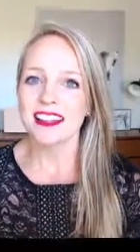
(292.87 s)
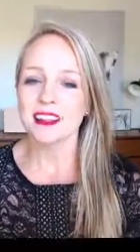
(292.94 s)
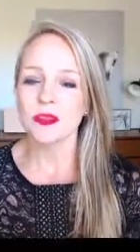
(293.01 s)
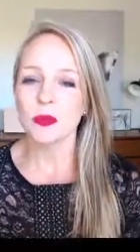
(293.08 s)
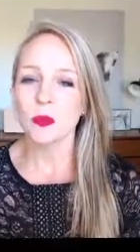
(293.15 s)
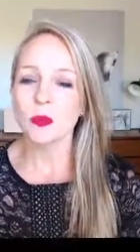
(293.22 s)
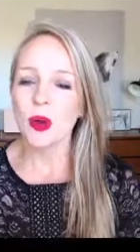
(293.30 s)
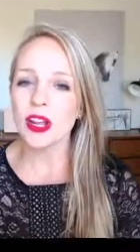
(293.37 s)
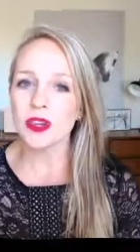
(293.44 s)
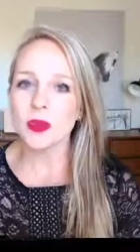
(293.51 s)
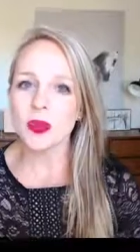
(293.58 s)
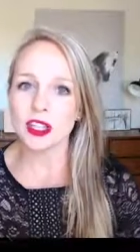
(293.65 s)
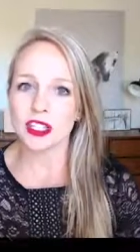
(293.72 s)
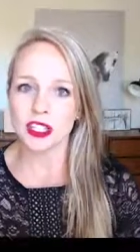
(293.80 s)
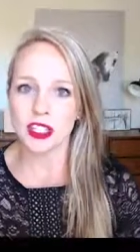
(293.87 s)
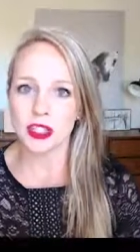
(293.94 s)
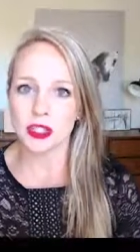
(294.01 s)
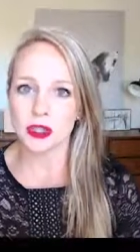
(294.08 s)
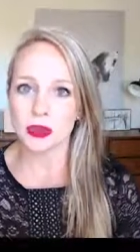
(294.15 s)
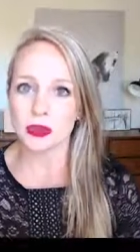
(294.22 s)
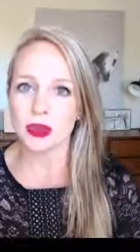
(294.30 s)
What you want to
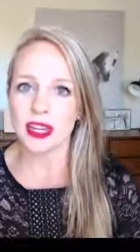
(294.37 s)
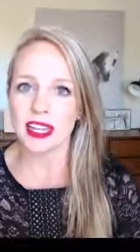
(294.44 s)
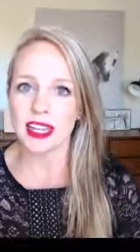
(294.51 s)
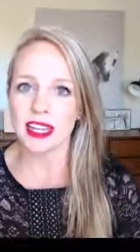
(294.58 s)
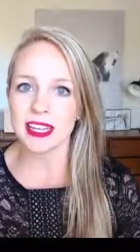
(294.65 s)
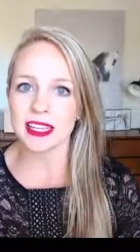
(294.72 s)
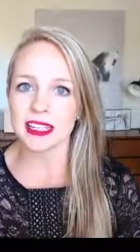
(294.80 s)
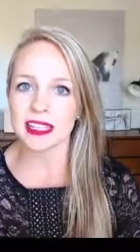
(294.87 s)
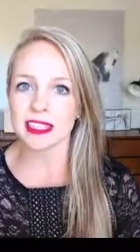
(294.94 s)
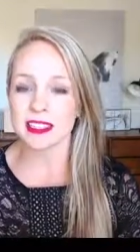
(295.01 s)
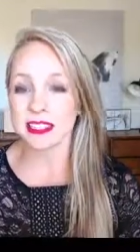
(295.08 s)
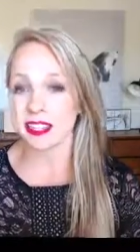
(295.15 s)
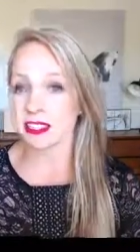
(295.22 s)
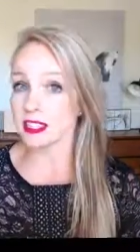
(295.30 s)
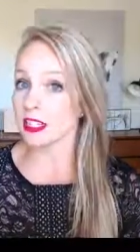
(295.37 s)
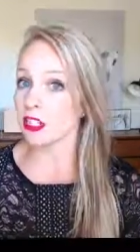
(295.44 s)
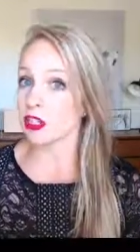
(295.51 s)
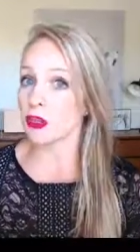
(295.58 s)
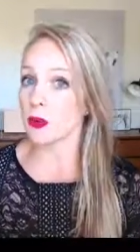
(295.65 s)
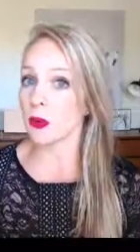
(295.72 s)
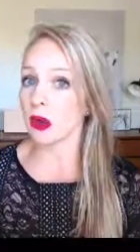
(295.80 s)
do is, let's say
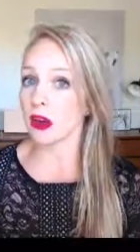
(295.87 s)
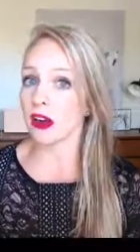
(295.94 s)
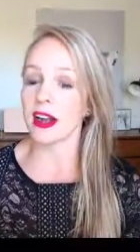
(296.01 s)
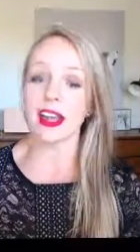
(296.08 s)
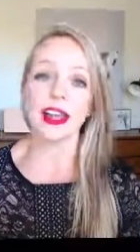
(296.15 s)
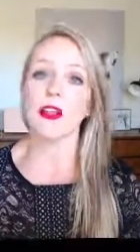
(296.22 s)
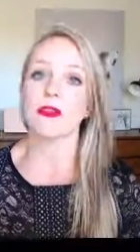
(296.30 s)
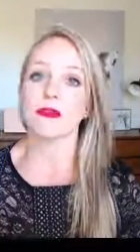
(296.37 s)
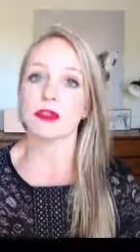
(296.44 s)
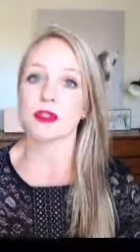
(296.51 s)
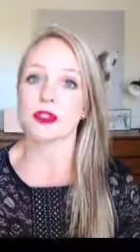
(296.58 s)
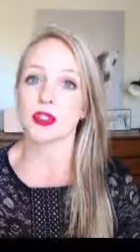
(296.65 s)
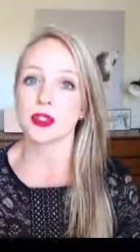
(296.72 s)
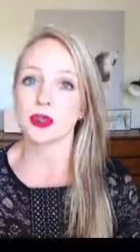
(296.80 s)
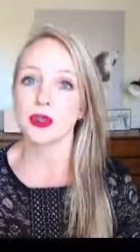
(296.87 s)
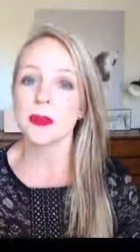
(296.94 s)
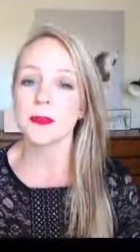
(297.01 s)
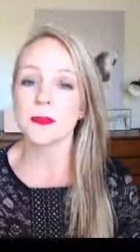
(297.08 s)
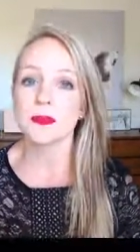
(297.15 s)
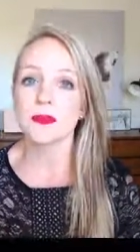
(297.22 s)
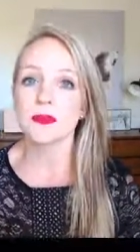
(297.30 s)
you are a health food store.
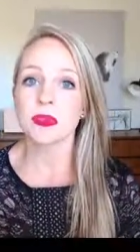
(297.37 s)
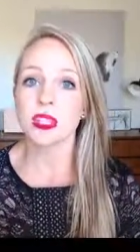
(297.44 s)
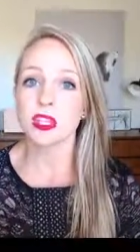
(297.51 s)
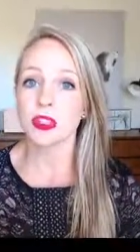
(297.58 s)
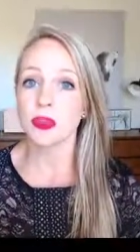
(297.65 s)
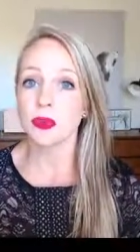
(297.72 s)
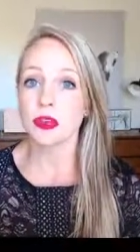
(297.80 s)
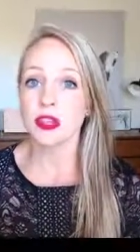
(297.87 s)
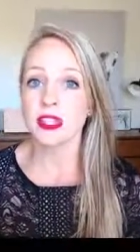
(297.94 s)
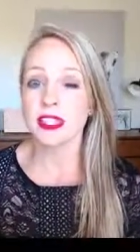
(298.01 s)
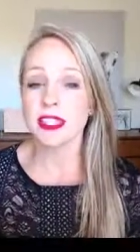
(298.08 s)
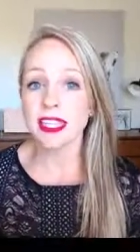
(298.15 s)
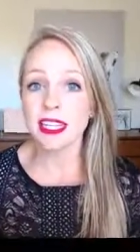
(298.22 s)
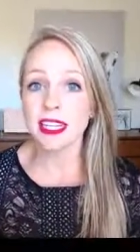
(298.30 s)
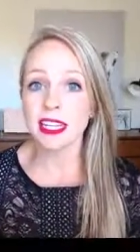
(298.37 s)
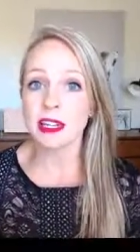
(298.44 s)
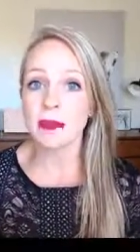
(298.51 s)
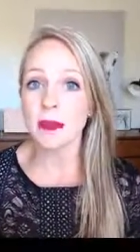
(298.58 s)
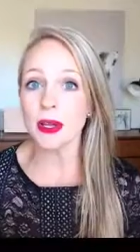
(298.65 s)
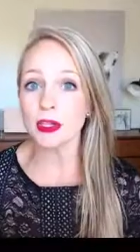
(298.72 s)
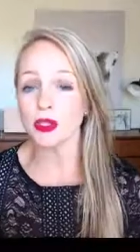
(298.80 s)
You could send an
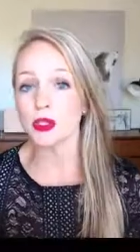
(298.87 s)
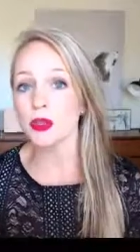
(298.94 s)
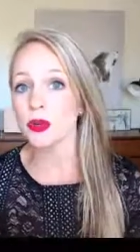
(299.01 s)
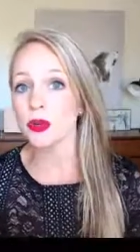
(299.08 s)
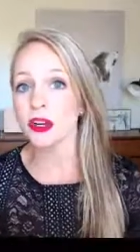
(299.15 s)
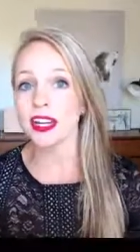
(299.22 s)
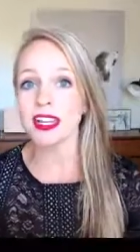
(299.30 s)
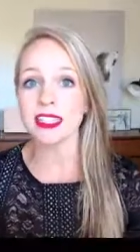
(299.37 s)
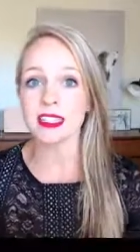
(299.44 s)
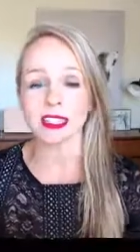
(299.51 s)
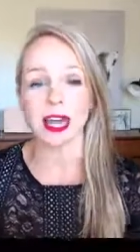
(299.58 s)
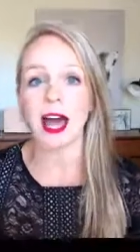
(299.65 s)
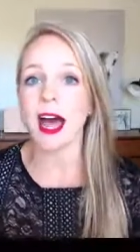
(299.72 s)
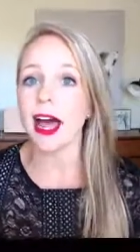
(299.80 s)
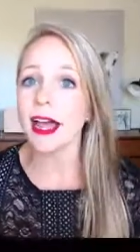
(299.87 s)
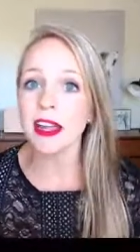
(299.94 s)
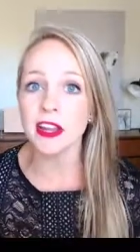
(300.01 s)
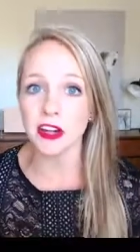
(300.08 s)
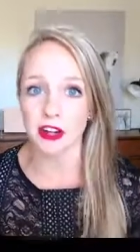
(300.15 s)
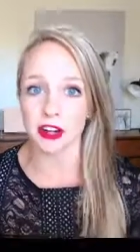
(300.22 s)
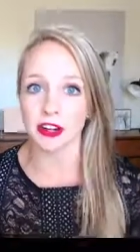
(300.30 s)
email to your
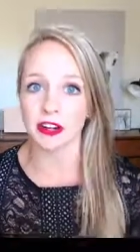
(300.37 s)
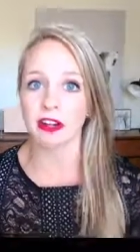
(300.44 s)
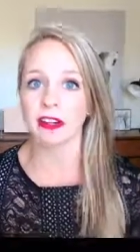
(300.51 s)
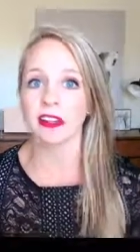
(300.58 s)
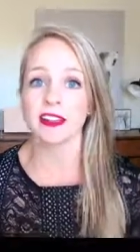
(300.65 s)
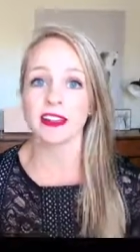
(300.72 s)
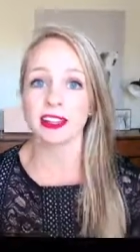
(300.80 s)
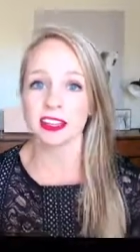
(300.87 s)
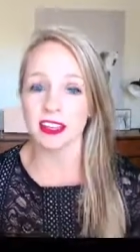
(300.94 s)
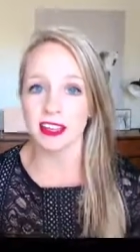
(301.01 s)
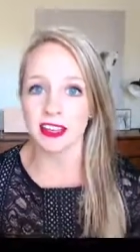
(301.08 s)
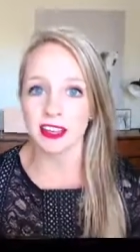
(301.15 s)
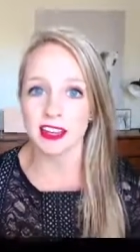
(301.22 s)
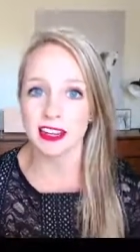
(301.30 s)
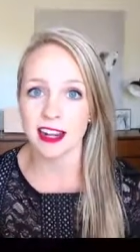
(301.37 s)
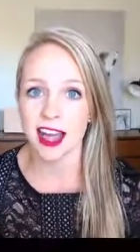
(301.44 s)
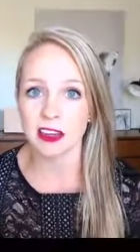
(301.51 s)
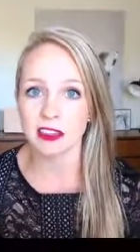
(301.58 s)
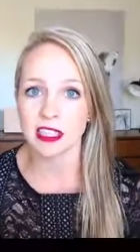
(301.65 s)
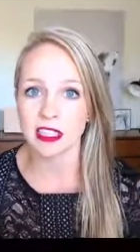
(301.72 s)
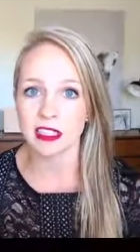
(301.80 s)
entire in-house
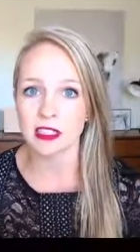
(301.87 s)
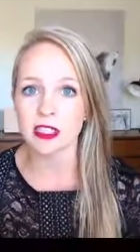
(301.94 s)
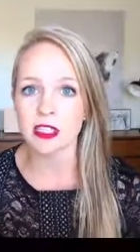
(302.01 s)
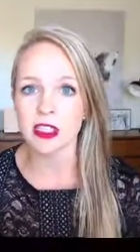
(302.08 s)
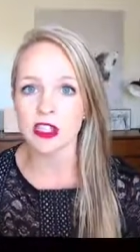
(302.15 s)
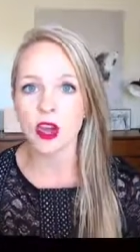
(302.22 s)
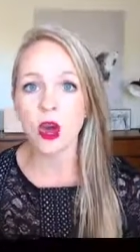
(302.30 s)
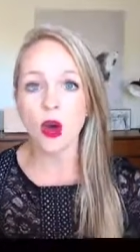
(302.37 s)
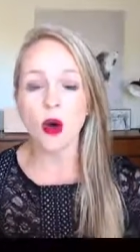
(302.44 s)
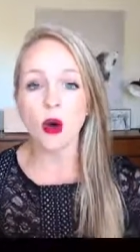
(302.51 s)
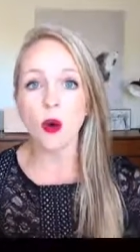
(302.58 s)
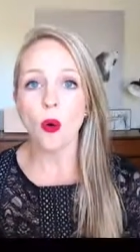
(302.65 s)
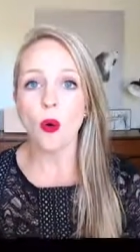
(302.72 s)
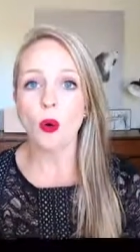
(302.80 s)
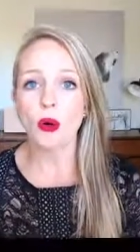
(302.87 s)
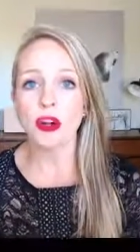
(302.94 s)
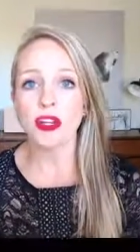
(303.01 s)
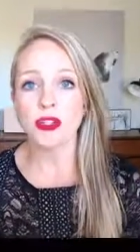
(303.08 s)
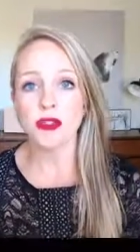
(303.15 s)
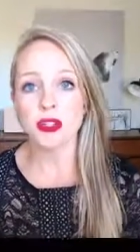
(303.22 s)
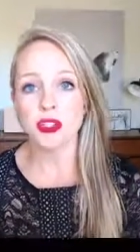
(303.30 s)
list, Or you
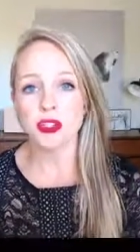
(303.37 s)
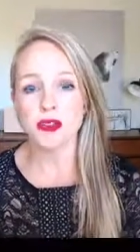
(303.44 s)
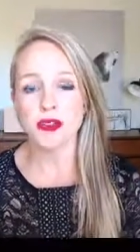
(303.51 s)
can choose a